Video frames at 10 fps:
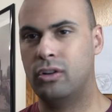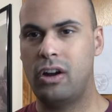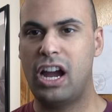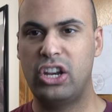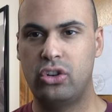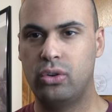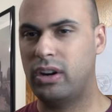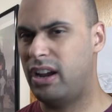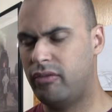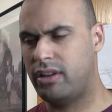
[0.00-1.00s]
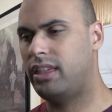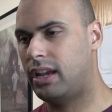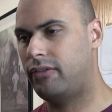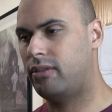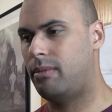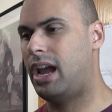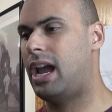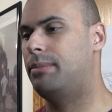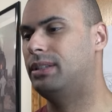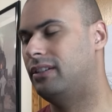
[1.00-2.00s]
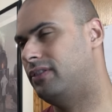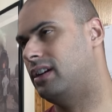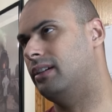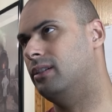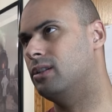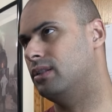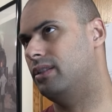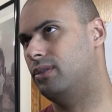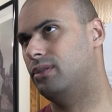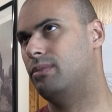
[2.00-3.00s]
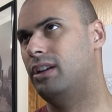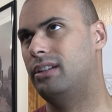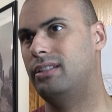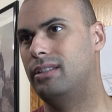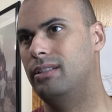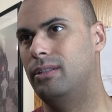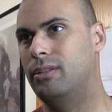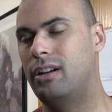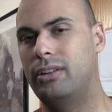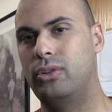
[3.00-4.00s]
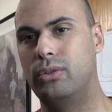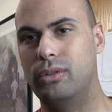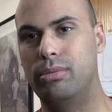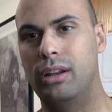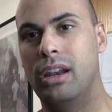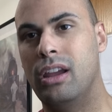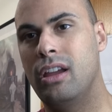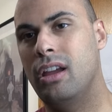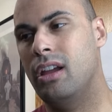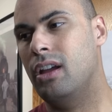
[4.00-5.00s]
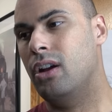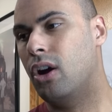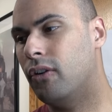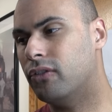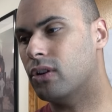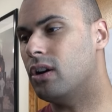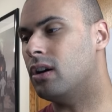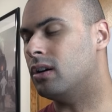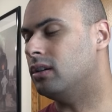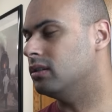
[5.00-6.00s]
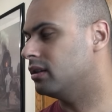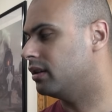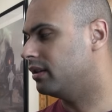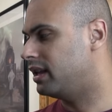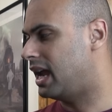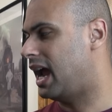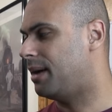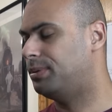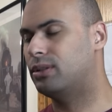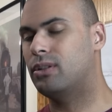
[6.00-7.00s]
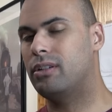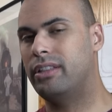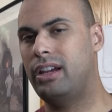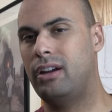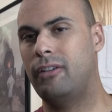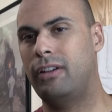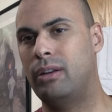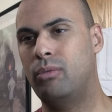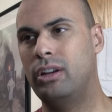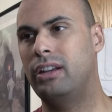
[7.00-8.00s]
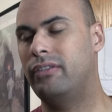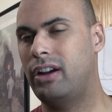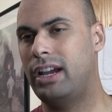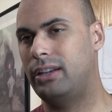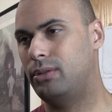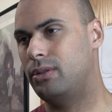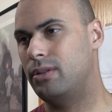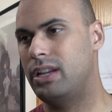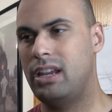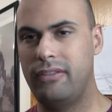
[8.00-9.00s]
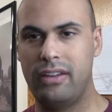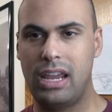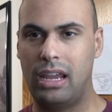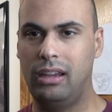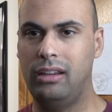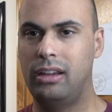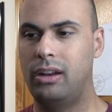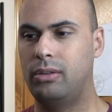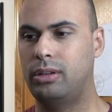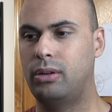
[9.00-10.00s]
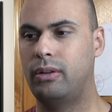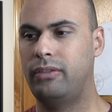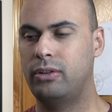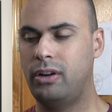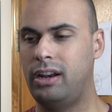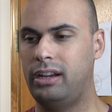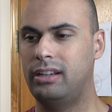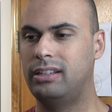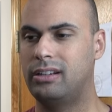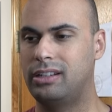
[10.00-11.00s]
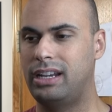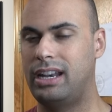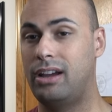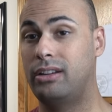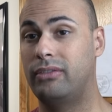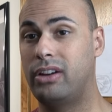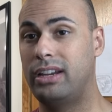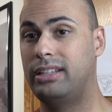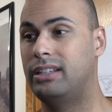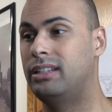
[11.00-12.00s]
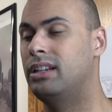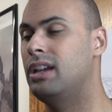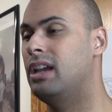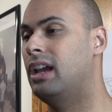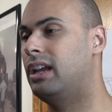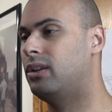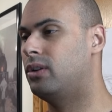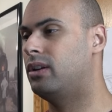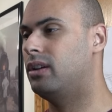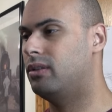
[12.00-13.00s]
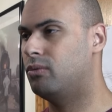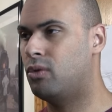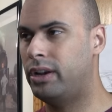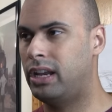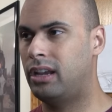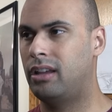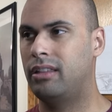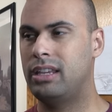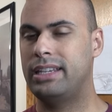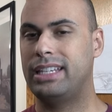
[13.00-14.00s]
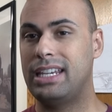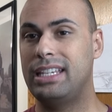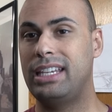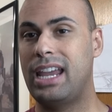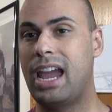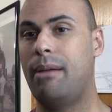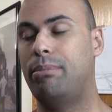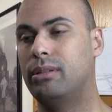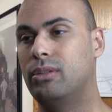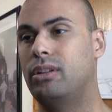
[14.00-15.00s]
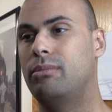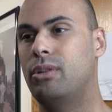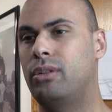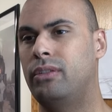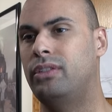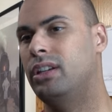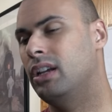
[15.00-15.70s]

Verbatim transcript: garage door, everything from apps. I've got all of those minus the garage door, but overall, the apps are all there in one device or your TV, you know. So if you're trying to consolidate down devices and you're wanting these easy app locomotives,